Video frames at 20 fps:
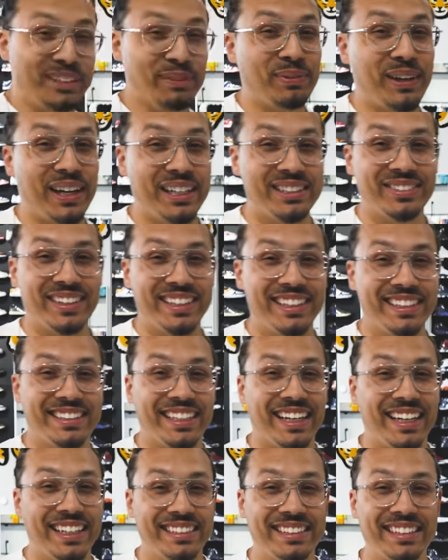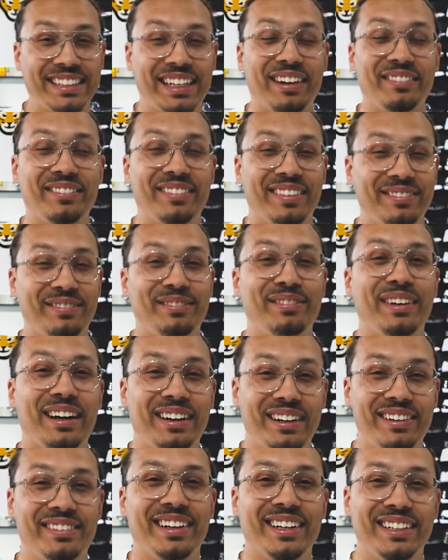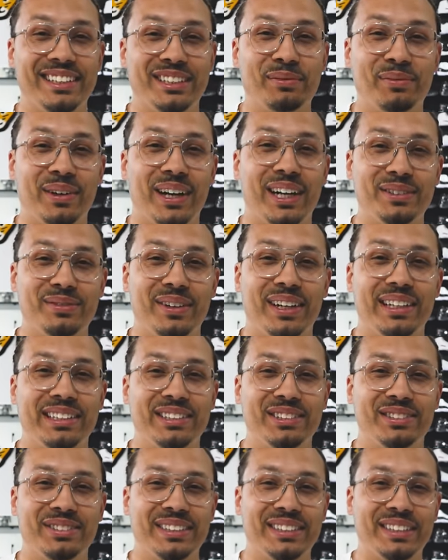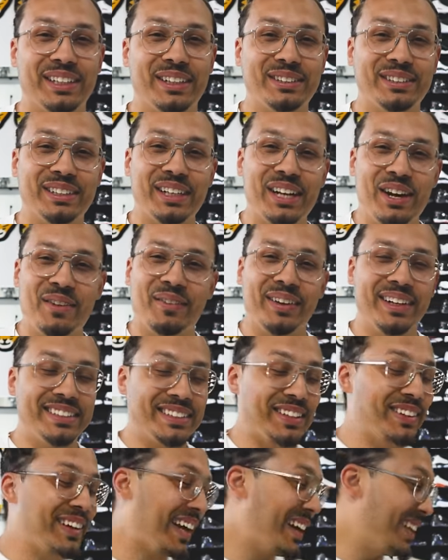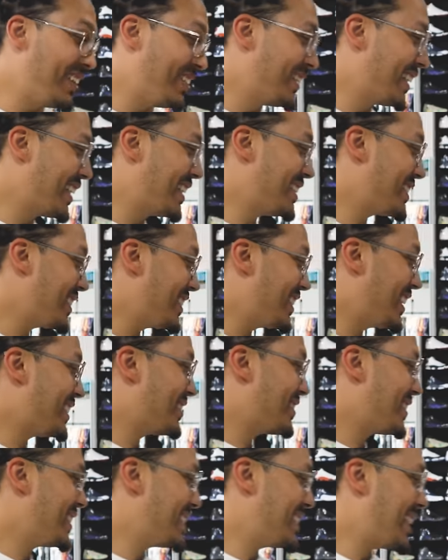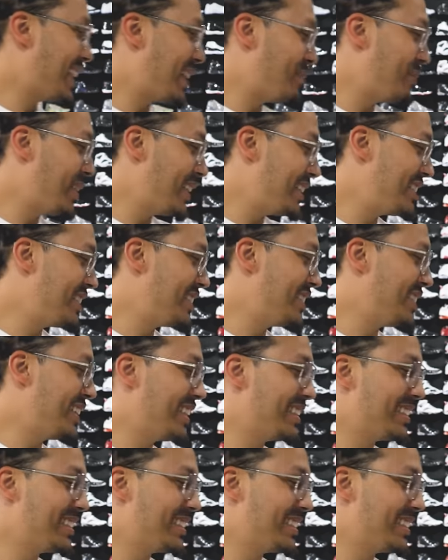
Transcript: of surprised by this. Honestly, I'm very, very surprised by these results, but it's okay. We're gonna show you guys what the second place shoe